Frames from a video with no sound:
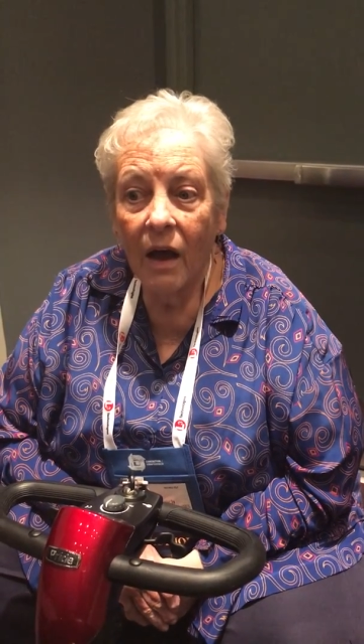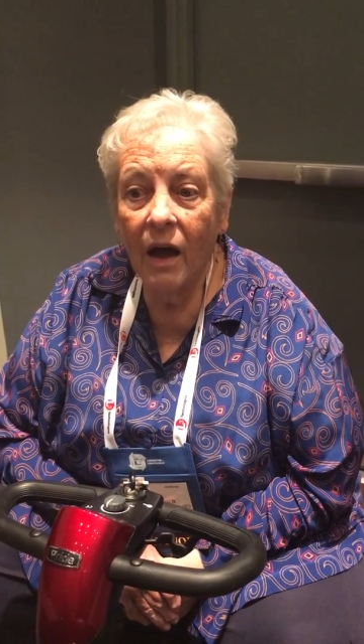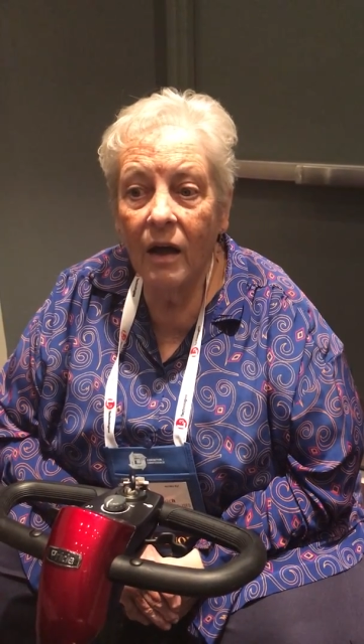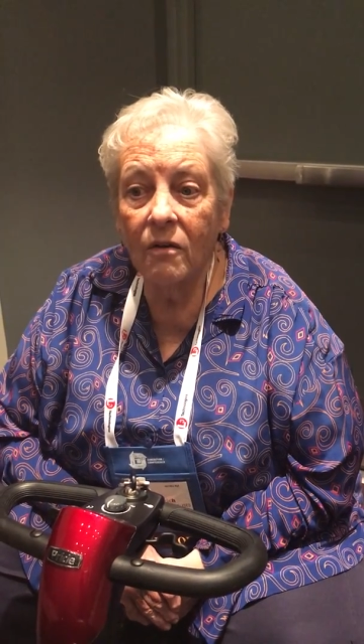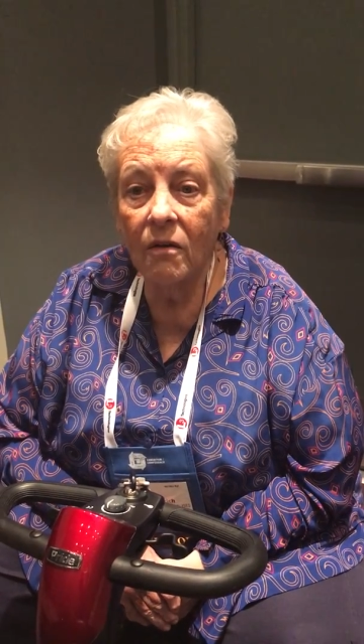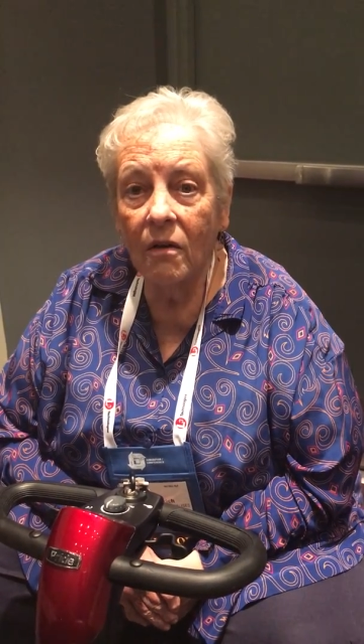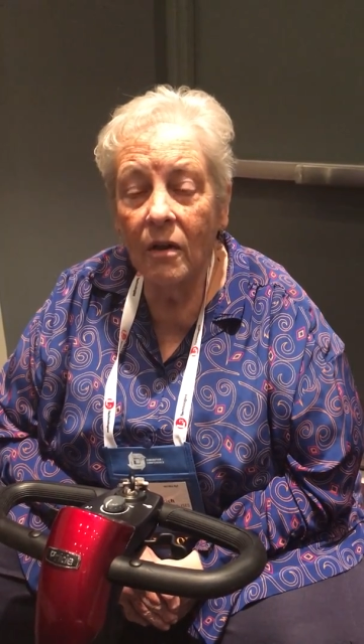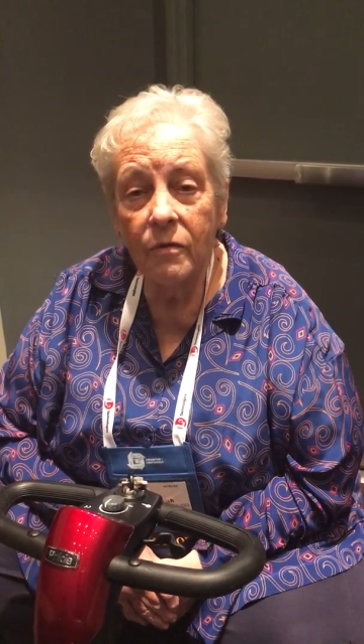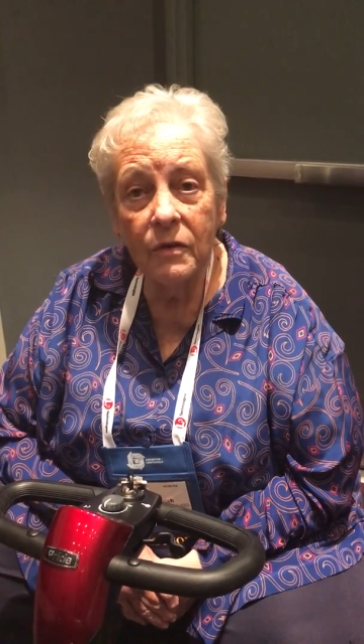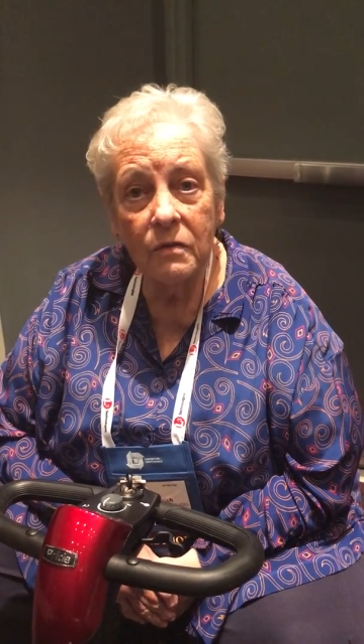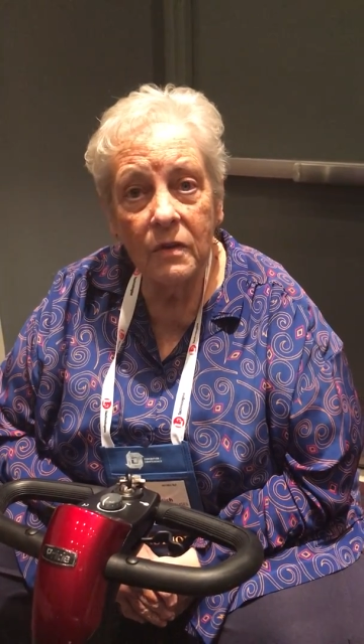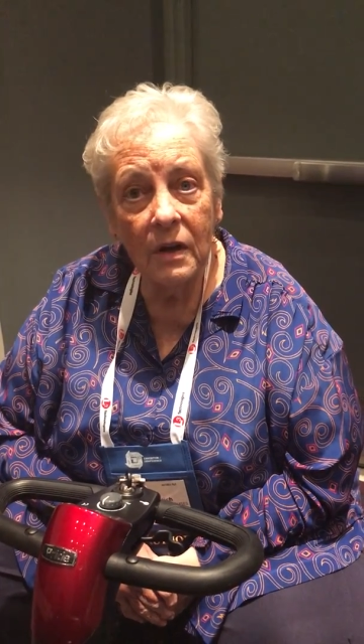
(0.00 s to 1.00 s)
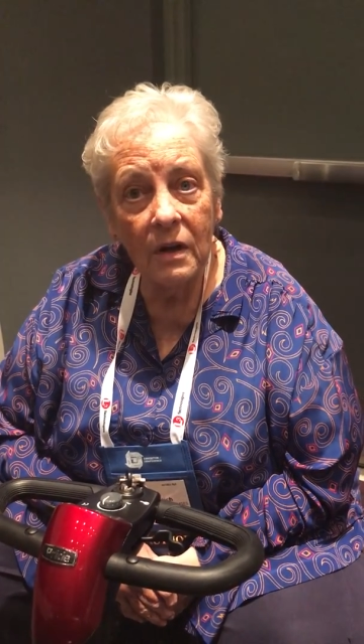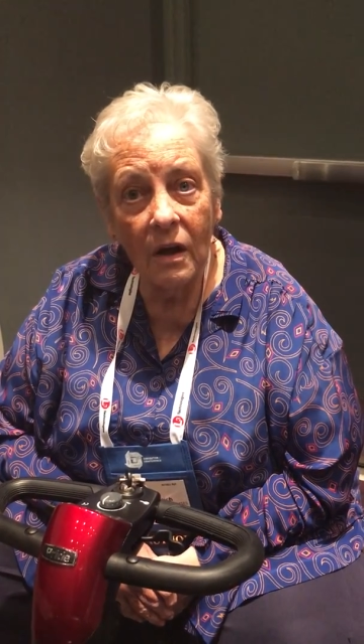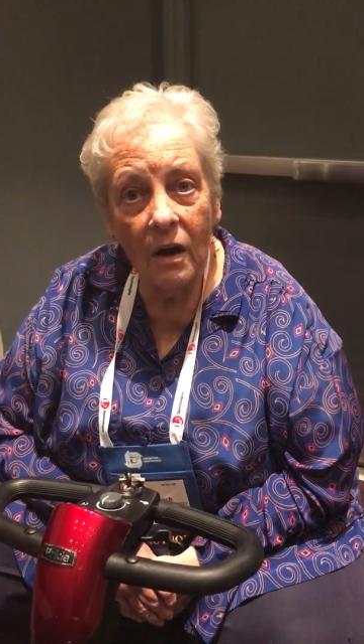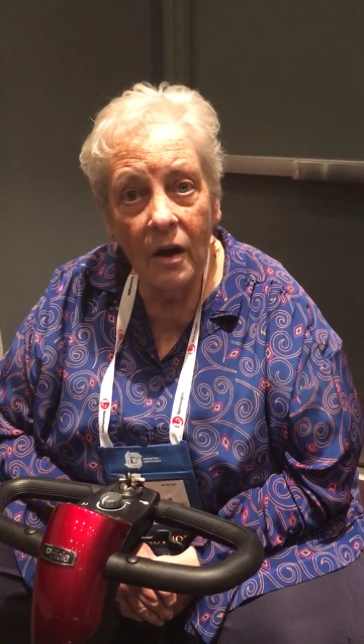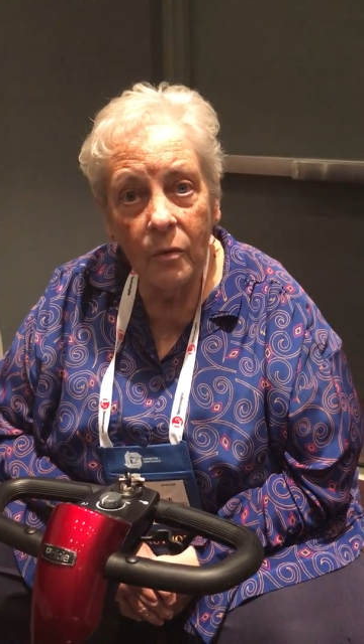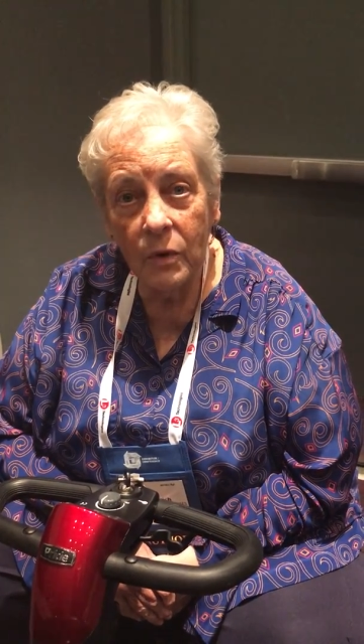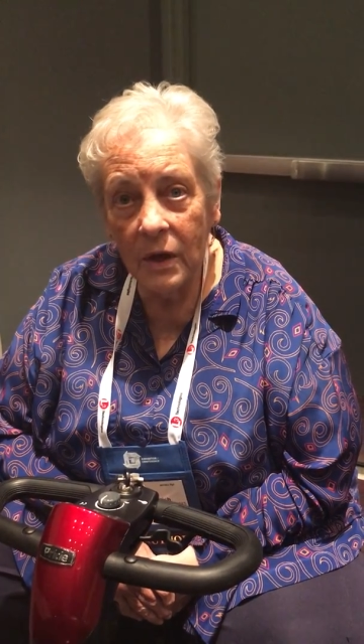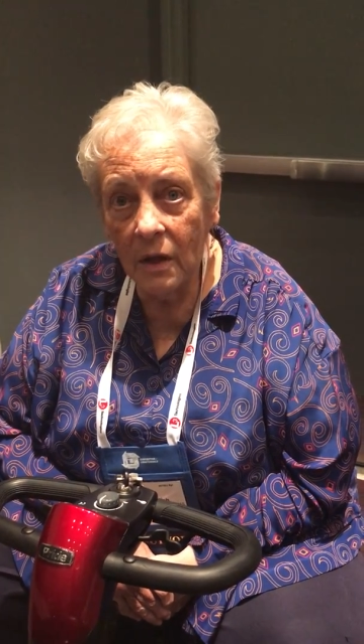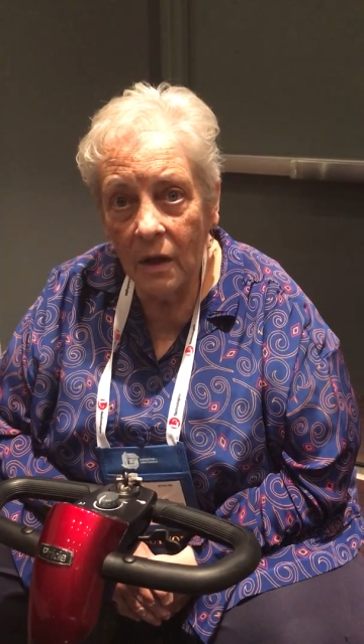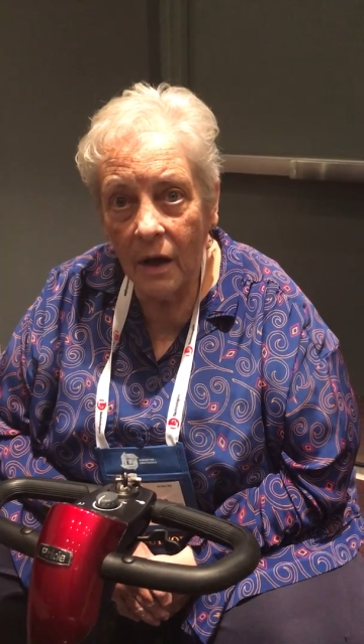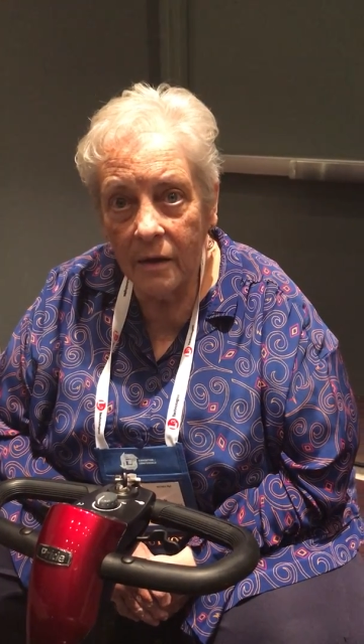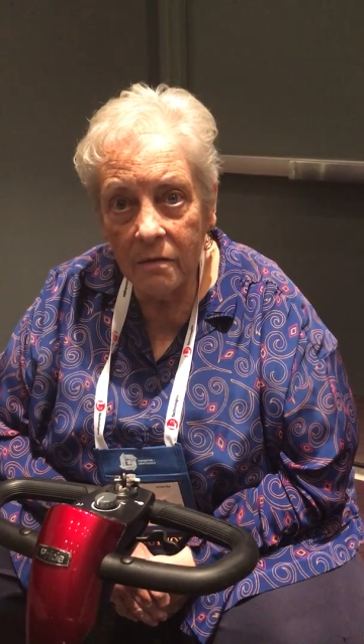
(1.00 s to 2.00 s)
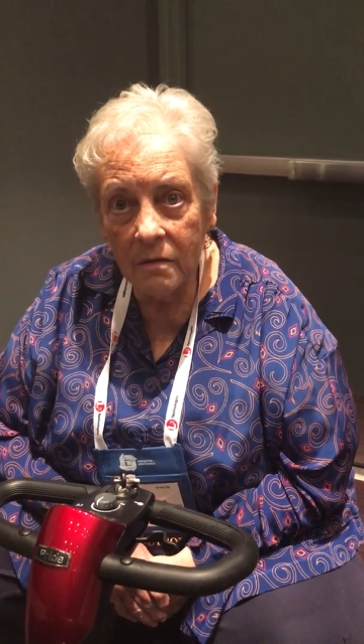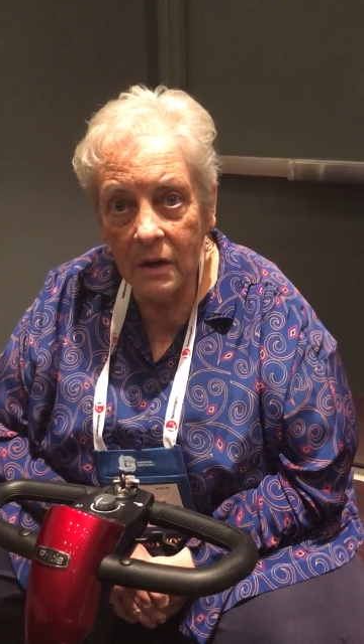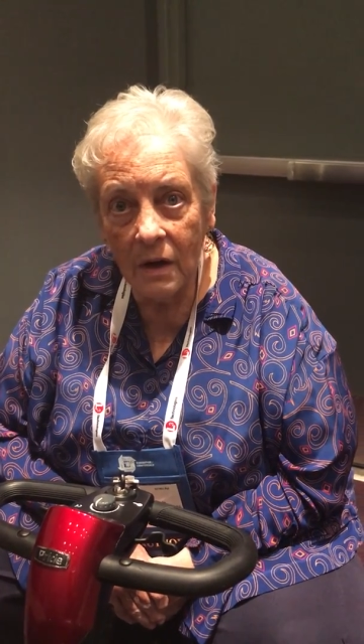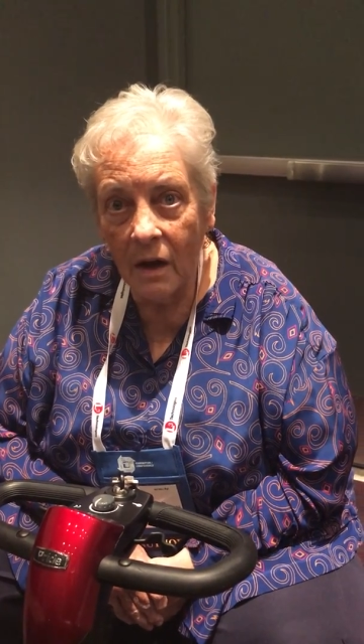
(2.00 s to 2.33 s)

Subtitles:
And all of a sudden, I realized that